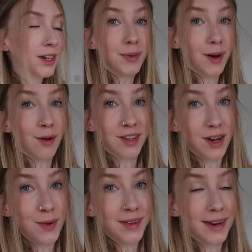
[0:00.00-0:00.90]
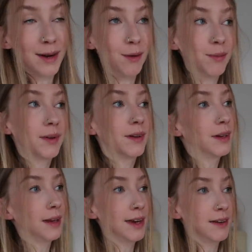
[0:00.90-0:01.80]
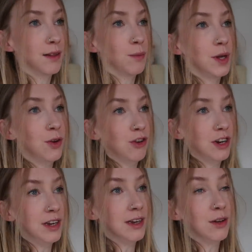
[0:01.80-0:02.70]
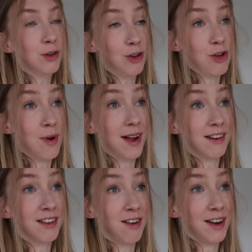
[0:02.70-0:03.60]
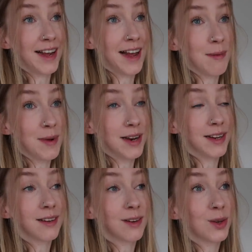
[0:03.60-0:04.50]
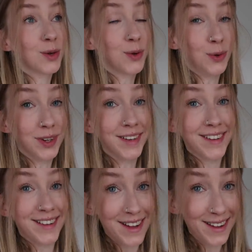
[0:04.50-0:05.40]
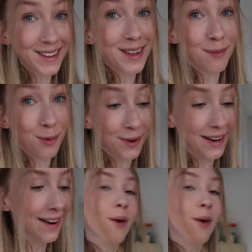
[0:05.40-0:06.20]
But last night we stayed up later than we usually do and Delilah came in at quarter to six this morning.